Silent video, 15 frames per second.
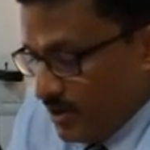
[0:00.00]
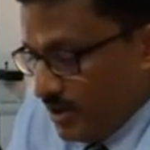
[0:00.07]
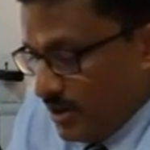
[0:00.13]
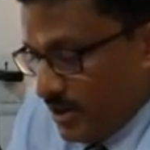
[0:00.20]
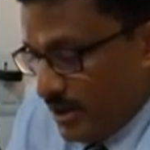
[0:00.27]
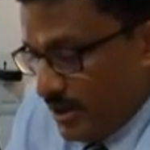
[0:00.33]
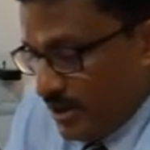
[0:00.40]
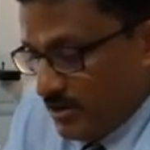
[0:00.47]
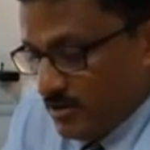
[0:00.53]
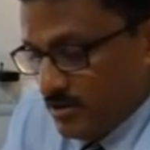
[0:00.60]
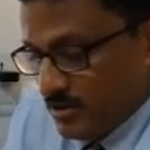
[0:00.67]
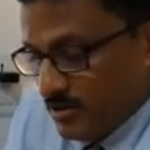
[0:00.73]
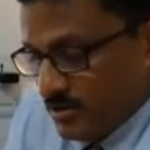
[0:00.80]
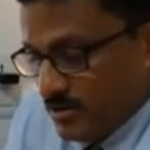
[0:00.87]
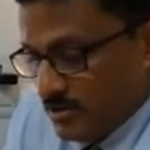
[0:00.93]
And
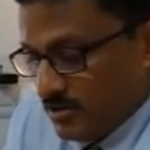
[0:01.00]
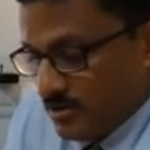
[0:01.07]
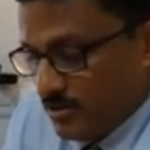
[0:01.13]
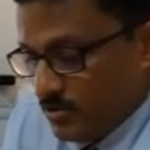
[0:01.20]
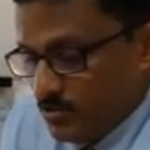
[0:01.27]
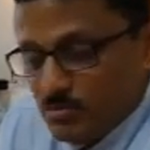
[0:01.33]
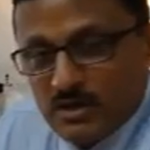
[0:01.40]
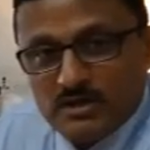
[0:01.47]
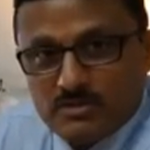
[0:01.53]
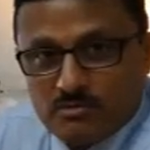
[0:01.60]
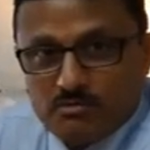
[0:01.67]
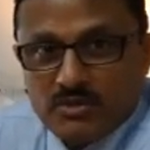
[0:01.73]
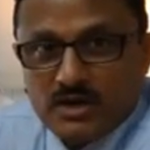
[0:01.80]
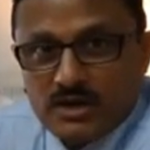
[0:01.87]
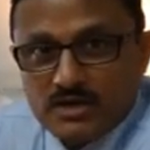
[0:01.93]
to my
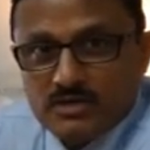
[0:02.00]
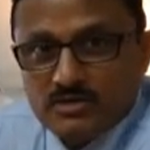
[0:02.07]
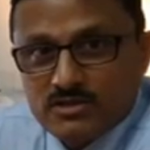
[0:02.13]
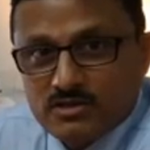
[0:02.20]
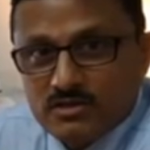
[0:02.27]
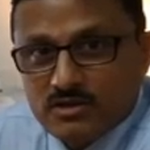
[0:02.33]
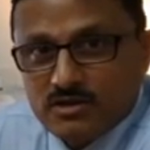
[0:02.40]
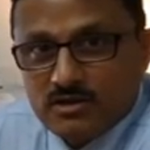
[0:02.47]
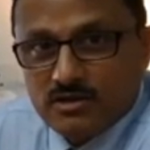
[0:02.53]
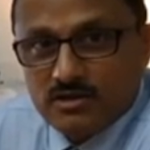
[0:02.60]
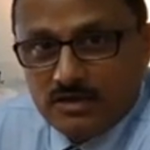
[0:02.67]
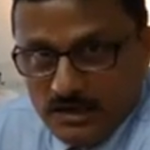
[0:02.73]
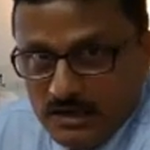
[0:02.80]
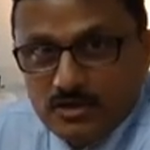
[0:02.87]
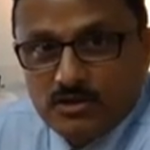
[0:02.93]
surprise,
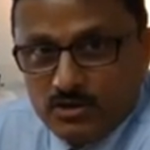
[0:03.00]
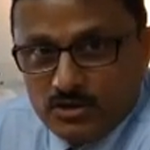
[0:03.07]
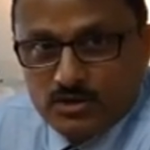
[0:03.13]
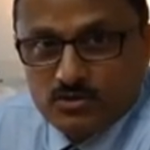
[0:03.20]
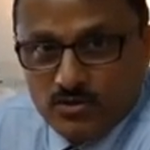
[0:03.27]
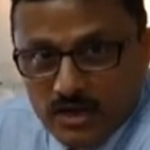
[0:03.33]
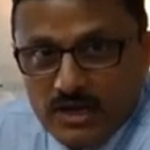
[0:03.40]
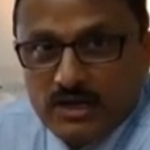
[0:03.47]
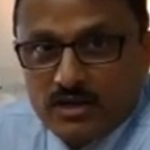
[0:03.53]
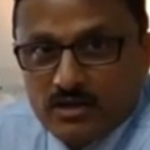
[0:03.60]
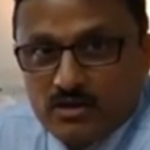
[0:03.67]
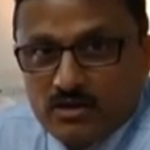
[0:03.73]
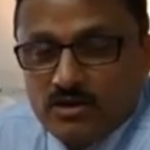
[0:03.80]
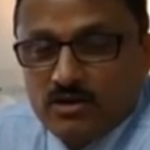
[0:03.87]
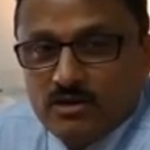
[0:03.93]
till today,
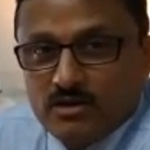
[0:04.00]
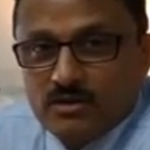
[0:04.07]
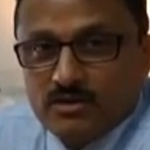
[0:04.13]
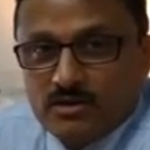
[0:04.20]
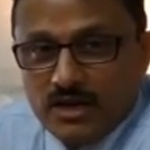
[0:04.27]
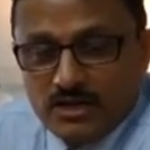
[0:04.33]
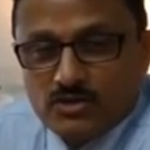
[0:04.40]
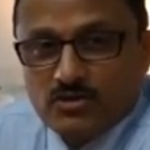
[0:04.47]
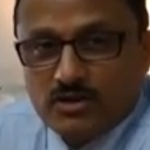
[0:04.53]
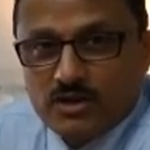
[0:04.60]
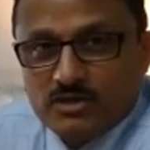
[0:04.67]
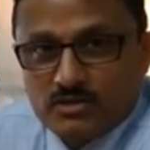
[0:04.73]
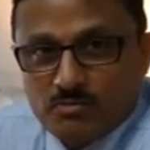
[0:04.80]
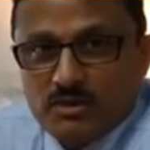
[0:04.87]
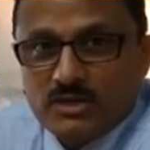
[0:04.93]
actually
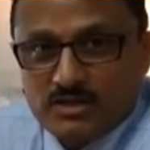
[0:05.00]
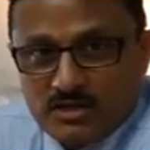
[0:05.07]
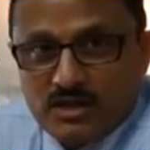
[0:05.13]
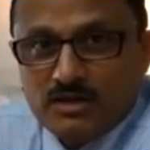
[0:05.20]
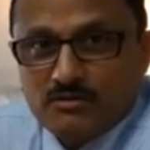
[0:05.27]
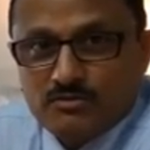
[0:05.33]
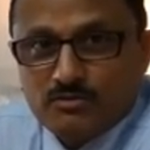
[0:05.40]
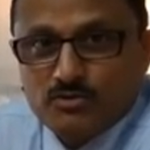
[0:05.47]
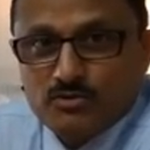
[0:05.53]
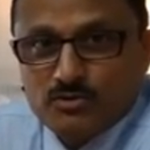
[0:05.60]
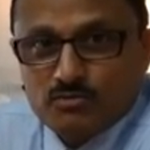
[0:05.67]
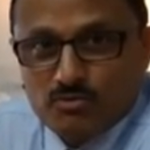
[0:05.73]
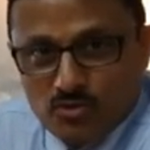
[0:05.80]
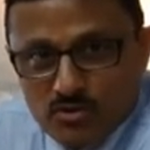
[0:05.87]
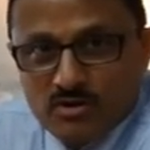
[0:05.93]
it's my staff who is
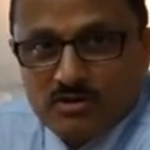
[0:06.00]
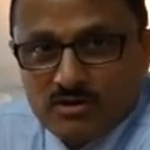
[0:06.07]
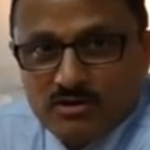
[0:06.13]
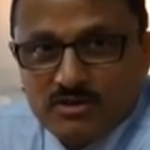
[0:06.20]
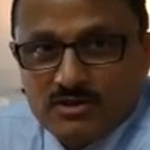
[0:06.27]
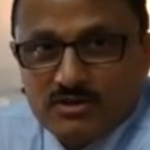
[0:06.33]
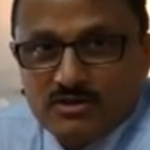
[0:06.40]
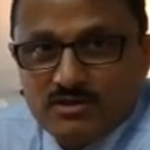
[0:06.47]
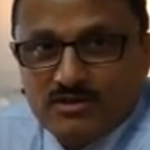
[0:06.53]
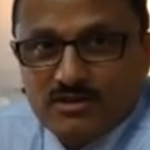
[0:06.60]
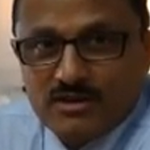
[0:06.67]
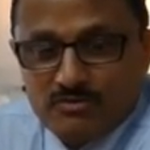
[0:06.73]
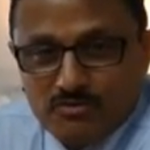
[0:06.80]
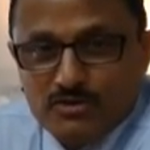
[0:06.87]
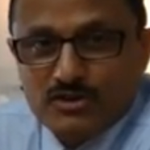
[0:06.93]
more
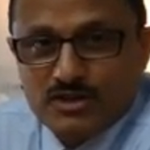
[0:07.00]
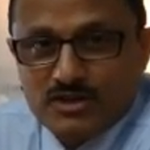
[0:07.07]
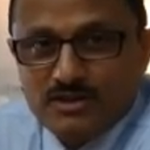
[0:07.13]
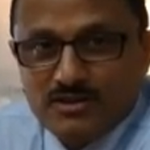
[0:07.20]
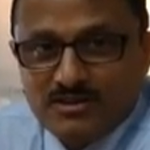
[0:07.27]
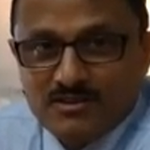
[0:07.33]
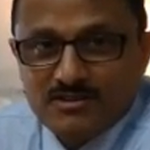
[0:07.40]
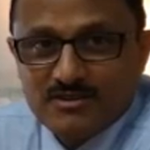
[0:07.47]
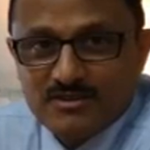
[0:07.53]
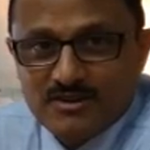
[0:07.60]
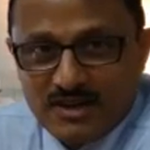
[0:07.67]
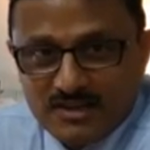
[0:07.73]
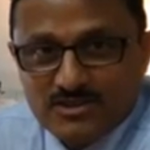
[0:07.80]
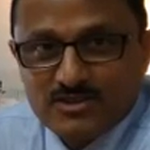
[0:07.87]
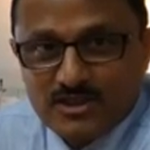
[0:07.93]
efficient
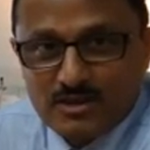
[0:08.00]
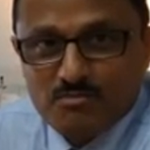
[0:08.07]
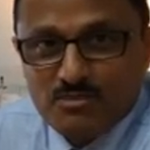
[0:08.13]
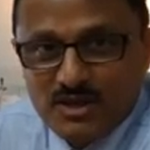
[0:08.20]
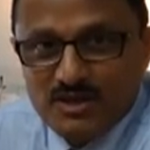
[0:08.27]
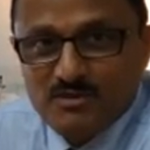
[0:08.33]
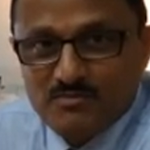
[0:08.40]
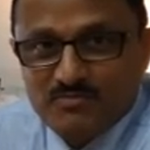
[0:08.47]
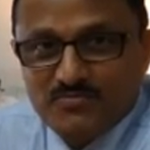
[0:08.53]
rather than me.